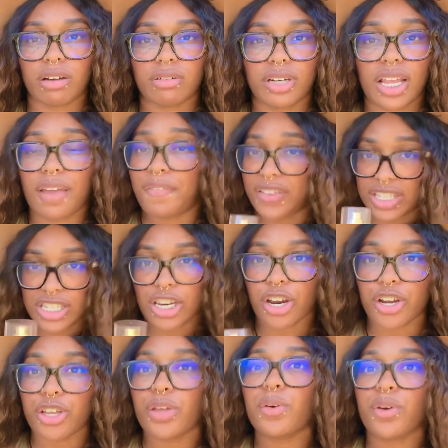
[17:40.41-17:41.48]
If it's near
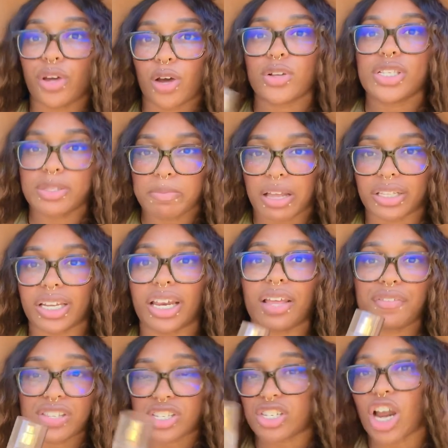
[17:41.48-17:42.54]
you, go smell it. If
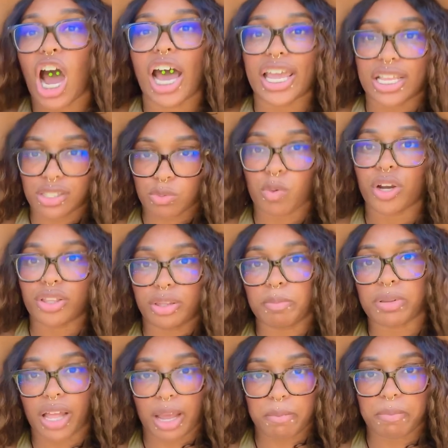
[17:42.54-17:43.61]
it's not, it's worth the
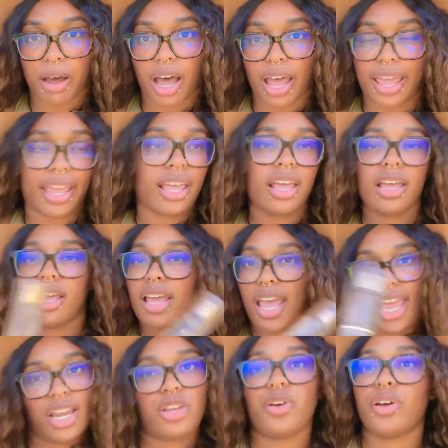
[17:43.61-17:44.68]
blind buy,
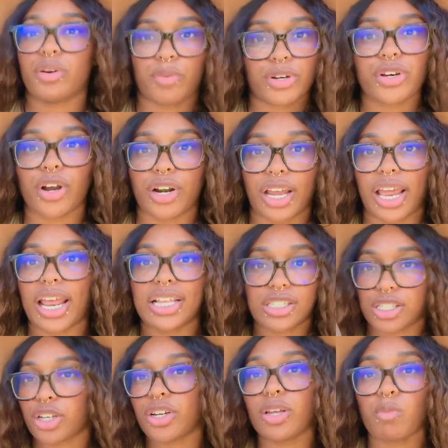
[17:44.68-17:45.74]
and you can return it. It's
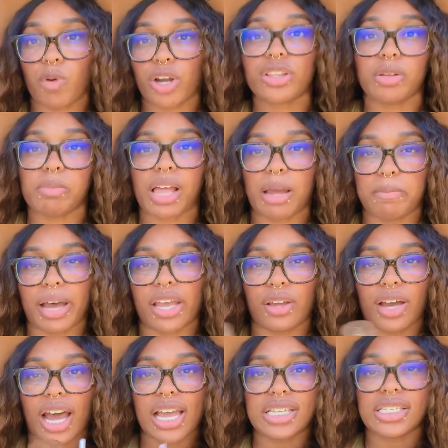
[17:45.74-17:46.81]
literally worth the blind buy, you
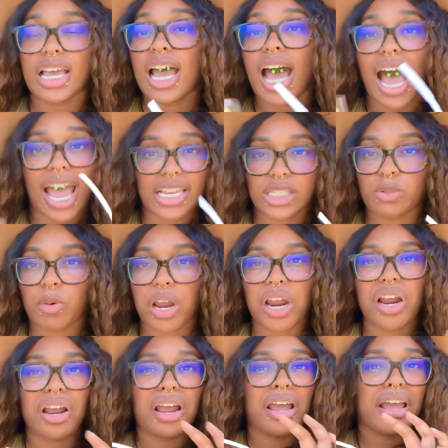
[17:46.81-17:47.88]
guys. I
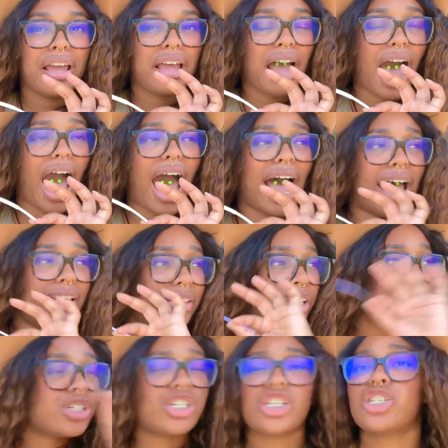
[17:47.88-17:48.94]
swear,
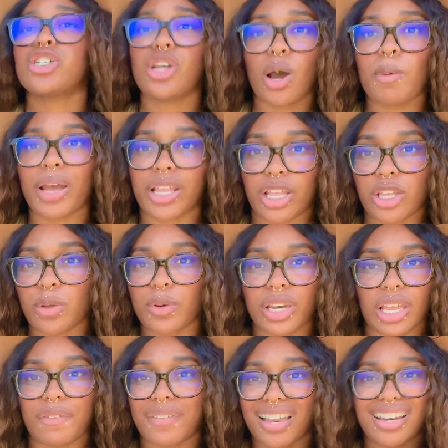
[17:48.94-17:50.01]
there's just no way that you would
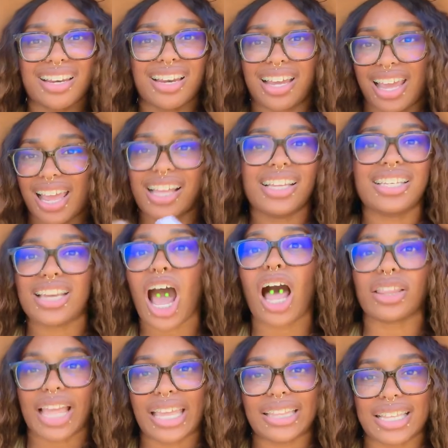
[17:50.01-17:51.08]
even not
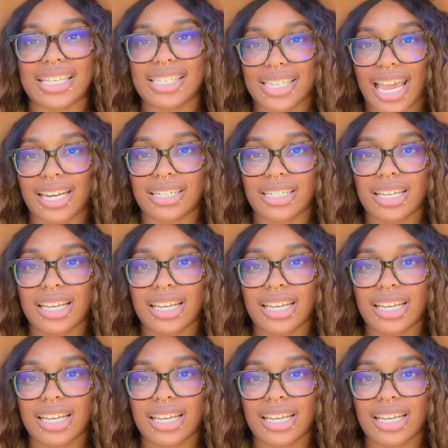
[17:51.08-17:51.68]
like this scent.